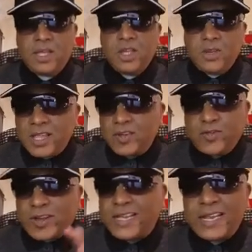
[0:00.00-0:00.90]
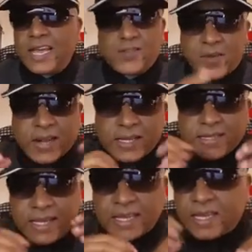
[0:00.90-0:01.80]
You think Fikile is fucking
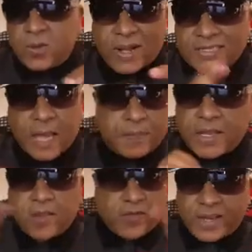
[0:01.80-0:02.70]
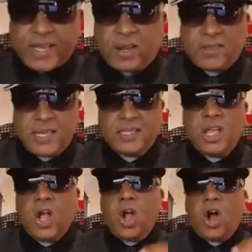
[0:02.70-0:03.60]
digging in what's happening, finding out things?
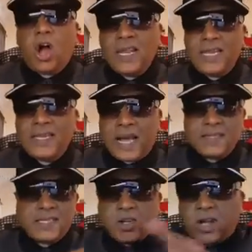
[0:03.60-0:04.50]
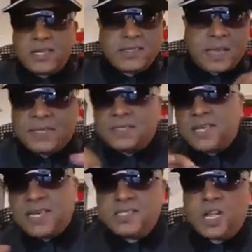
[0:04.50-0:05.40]
All he does is got his MECs,
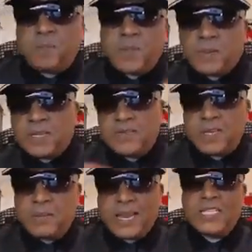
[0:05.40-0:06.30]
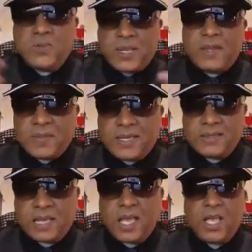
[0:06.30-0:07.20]
he's got people giving him like Zweli
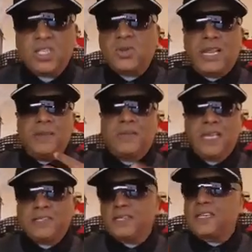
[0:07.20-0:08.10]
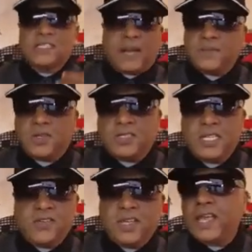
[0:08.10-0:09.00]
Mkhize. Zweli Mkhize just comes on
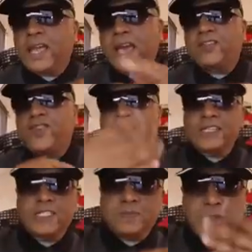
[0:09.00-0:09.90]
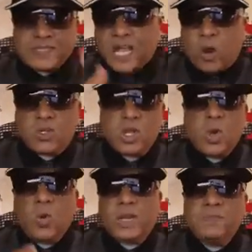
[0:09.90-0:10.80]
TV and fucking spits out
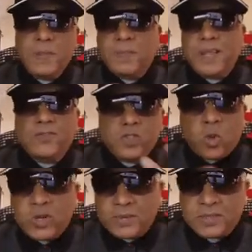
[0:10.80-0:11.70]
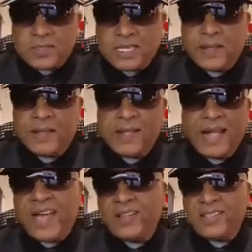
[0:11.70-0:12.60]
what people have told him to say.
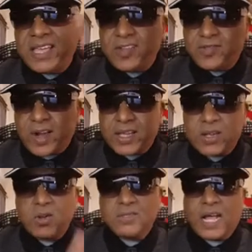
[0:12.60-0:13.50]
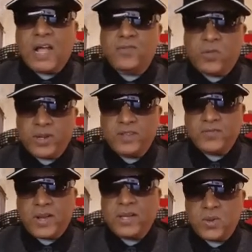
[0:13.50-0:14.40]
I don't think he fucking knows half of what is
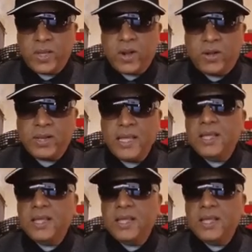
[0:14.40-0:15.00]
fucking going on.